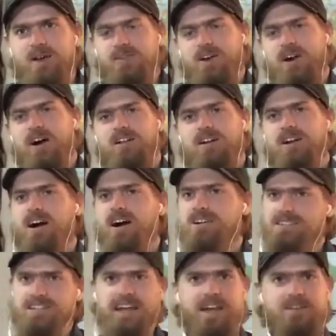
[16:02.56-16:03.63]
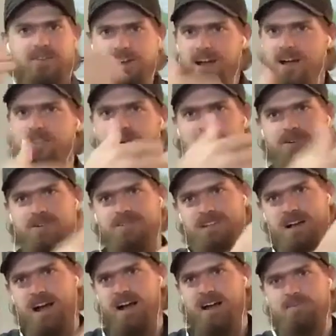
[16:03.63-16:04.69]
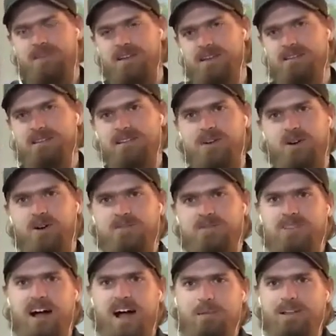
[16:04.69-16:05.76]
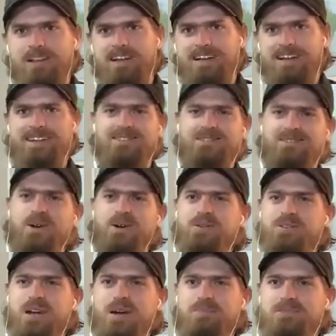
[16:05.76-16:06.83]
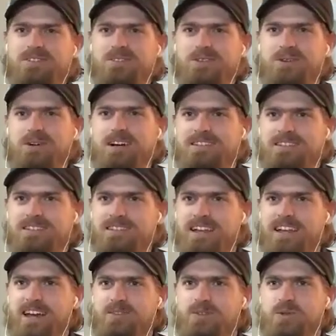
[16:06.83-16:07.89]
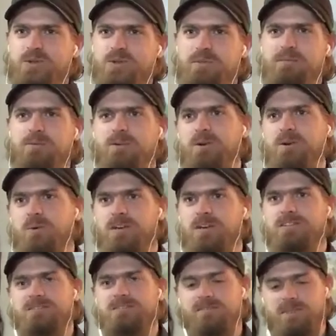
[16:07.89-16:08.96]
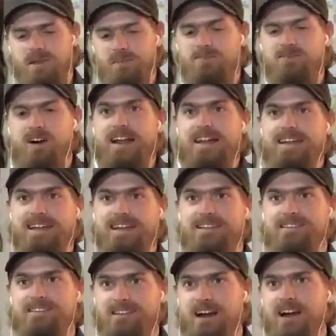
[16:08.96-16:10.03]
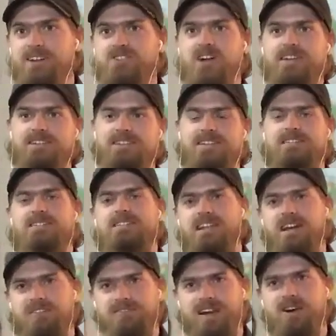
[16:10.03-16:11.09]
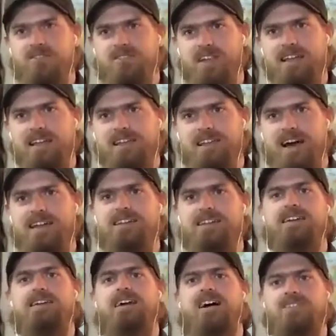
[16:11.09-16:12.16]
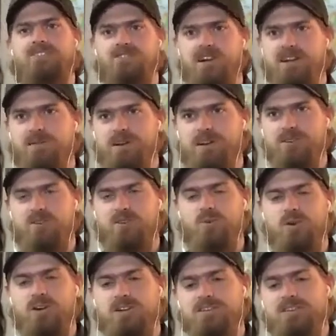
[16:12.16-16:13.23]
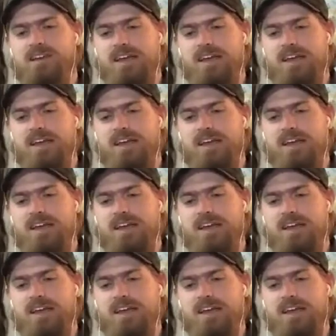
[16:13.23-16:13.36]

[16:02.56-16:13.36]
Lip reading: the Holocaust and every other time that Amalek rose up to take out the Jewish people. It was them fighting against God, trying to snuff out that light that God's trying to bring to the world.